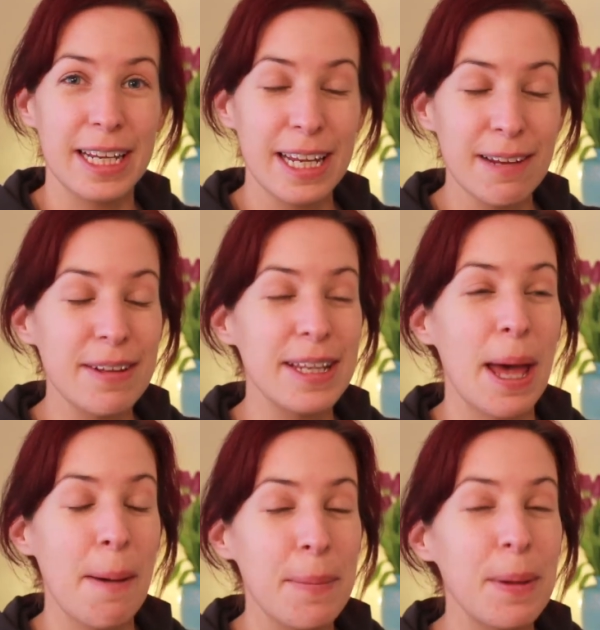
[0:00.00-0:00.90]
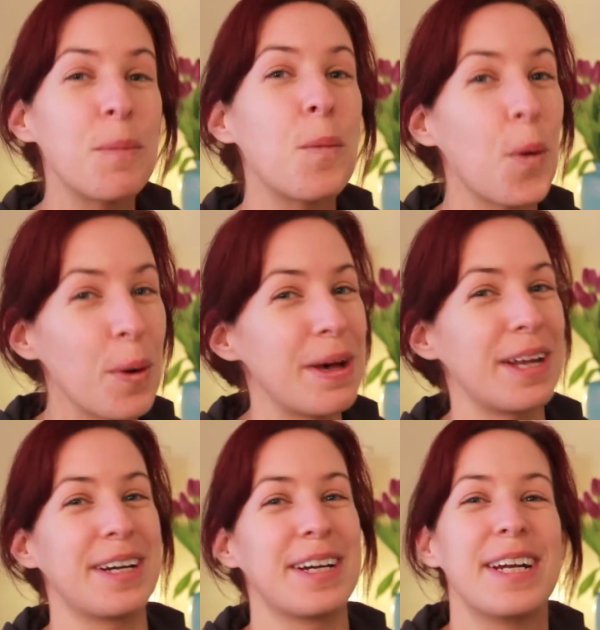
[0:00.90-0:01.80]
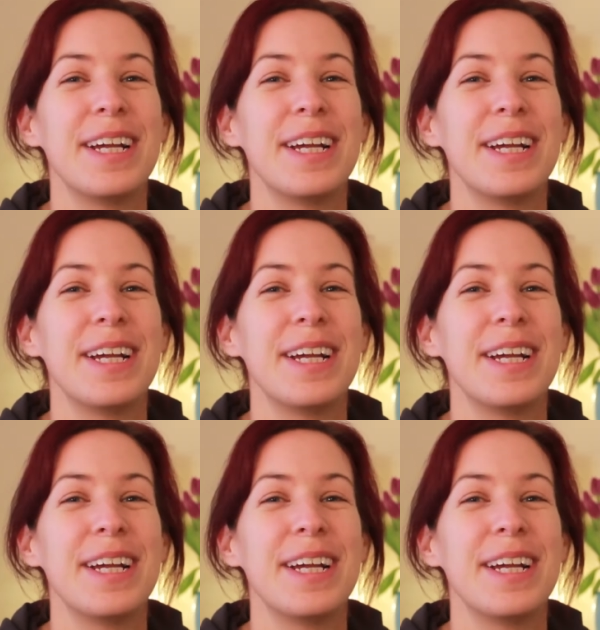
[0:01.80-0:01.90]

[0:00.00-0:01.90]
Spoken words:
even that bit more better.